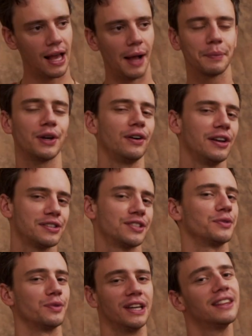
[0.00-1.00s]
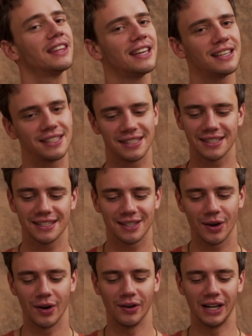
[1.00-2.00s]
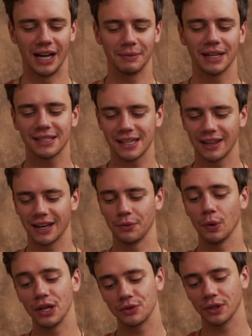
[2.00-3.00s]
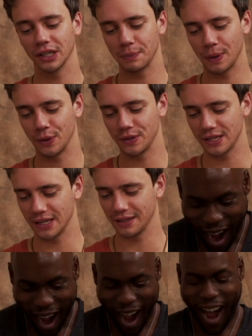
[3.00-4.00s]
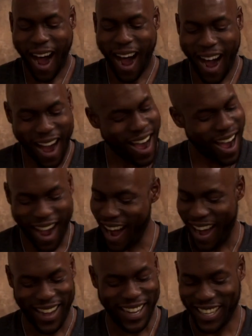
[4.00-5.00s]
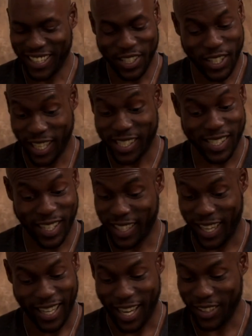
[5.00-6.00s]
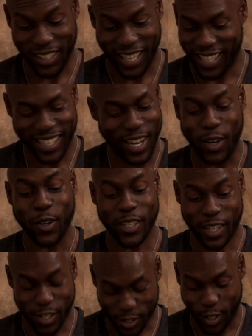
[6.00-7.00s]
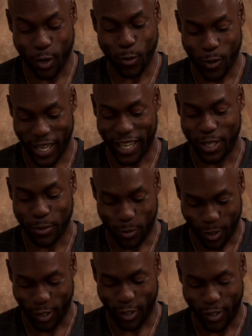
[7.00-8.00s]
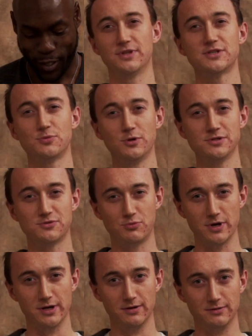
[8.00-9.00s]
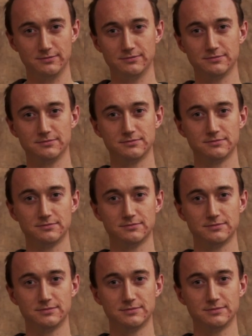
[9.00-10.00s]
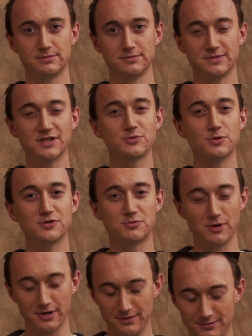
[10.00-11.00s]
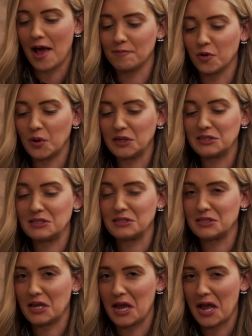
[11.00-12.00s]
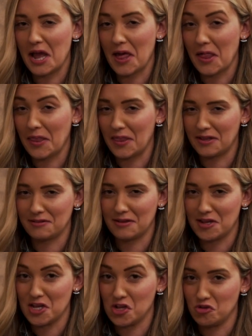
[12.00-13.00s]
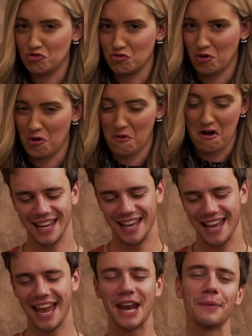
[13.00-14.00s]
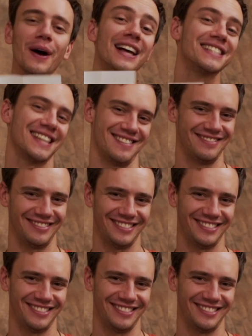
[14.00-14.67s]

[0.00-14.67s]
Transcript: I'm curious to read this, so I'm gonna say that it was really posted. Uh-uh, you can't say that out loud. No, there's no way in the world. This one's real. This one's real. I'm going to say this is true. And it wasn't.